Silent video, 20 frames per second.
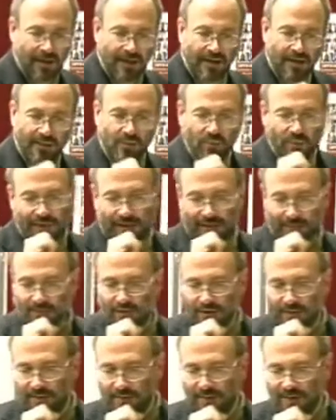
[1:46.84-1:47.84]
And what I'm
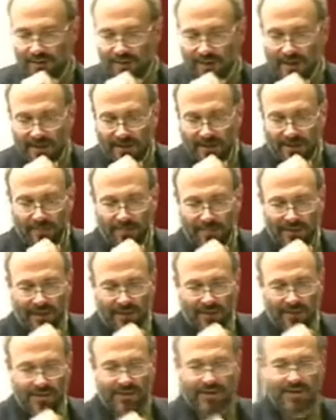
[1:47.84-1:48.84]
going to be talking
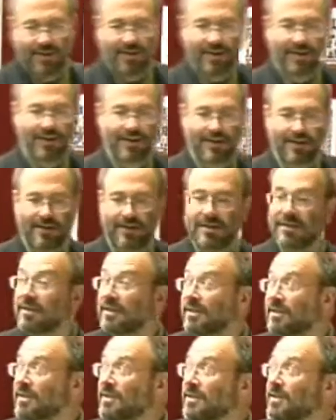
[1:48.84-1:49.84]
about
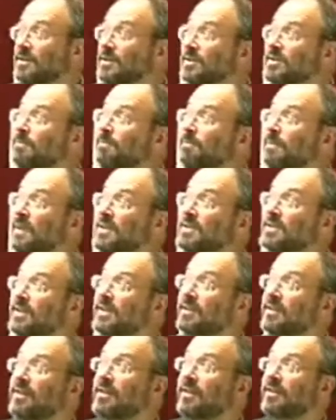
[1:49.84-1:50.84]
is
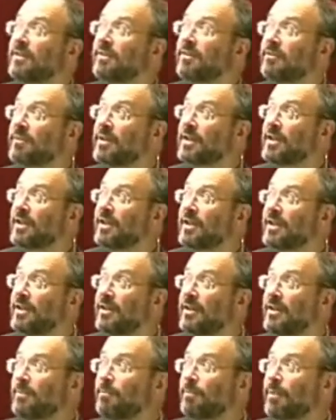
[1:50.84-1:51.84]
basically
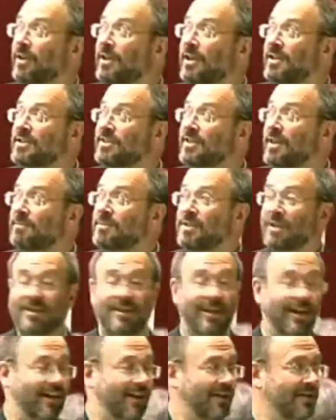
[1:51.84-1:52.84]
3 broad
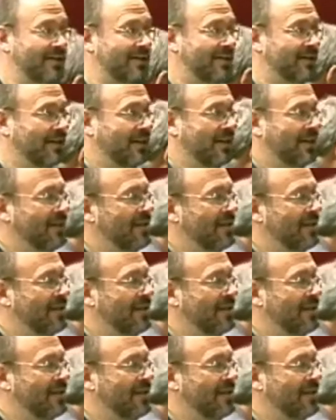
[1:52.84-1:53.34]
subject headings.